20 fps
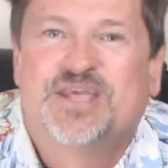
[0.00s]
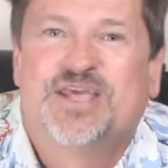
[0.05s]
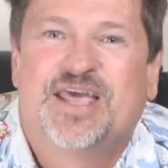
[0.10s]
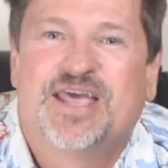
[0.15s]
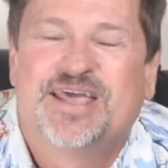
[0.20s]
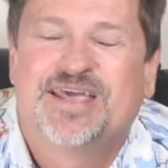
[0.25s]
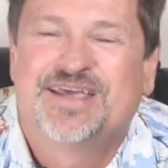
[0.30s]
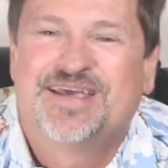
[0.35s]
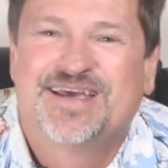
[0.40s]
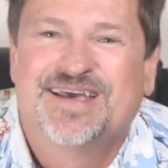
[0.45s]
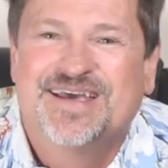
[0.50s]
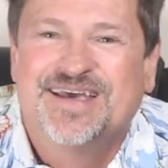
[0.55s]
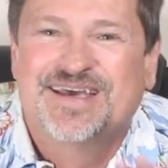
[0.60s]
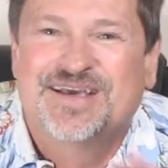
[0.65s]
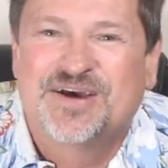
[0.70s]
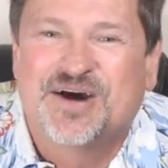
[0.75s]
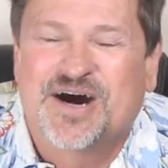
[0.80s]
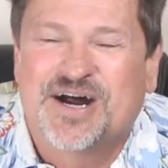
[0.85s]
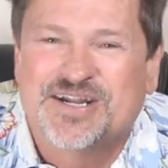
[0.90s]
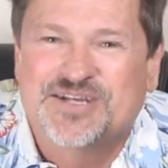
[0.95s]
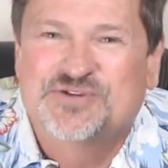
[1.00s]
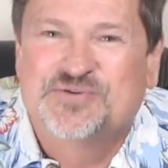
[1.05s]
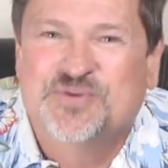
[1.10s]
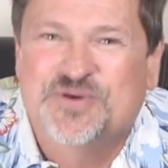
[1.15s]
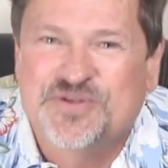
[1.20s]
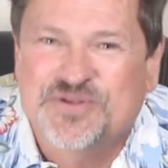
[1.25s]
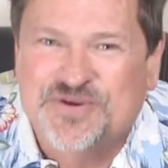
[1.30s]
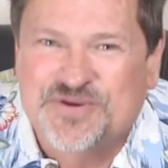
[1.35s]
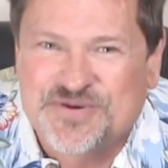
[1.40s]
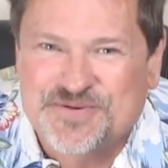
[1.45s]
Hey, God is
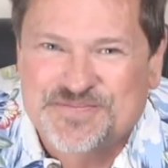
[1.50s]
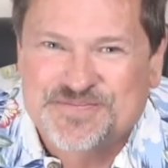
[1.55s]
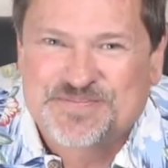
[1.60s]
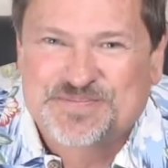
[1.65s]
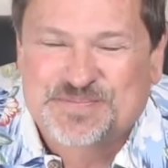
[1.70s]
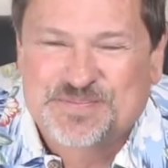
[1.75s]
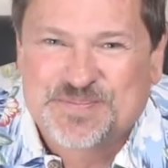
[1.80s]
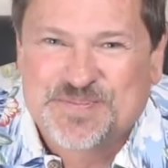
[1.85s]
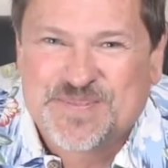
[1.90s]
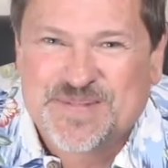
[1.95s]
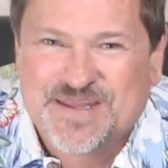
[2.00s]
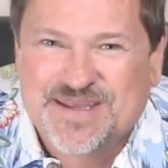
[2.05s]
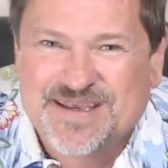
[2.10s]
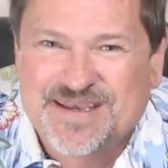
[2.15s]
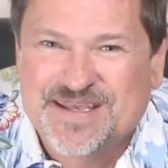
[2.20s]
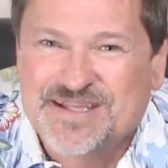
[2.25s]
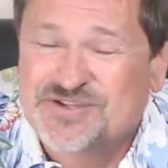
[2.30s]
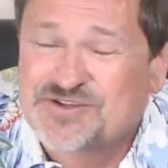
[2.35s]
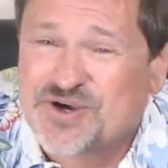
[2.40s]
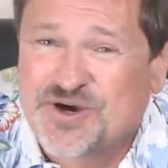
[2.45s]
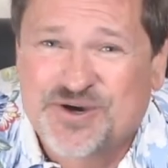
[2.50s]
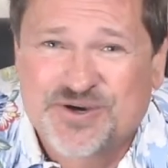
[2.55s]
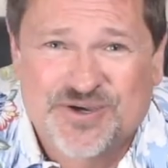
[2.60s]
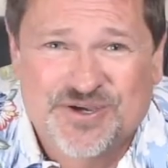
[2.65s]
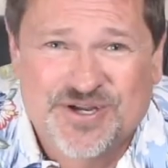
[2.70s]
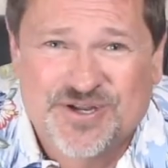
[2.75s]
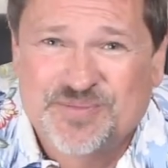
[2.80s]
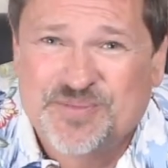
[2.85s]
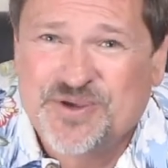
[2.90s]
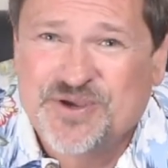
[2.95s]
with you. It's all
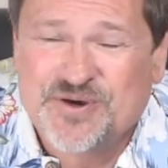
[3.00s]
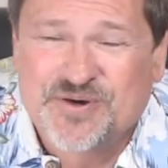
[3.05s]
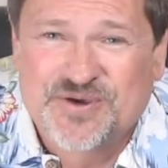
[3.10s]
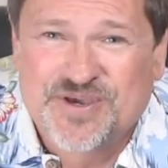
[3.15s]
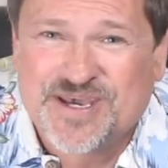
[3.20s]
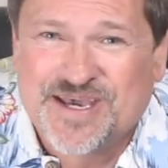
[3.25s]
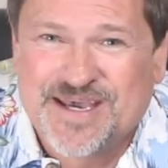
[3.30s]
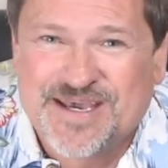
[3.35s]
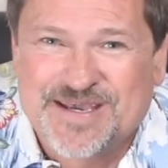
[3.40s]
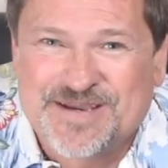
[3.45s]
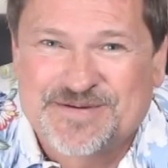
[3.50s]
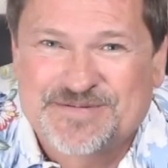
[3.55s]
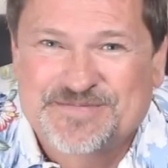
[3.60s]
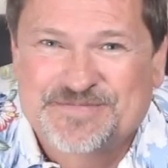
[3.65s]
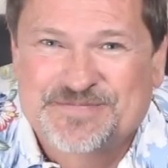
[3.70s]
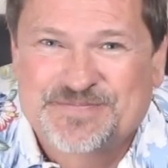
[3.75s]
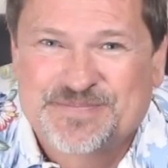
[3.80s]
going to be okay.